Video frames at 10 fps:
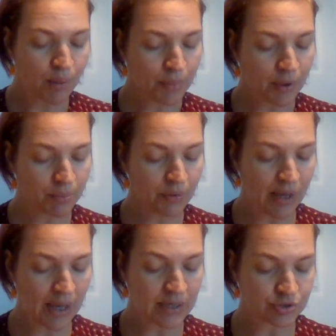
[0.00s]
Purple
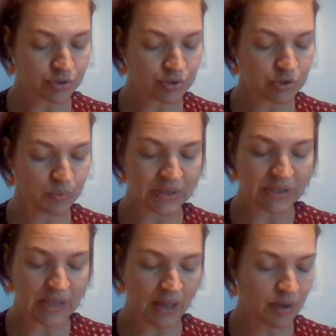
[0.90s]
angels with
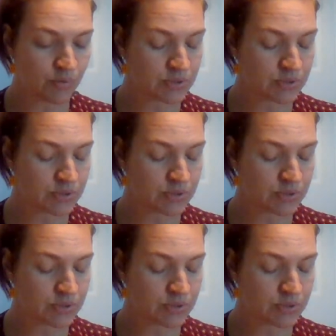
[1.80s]
yellow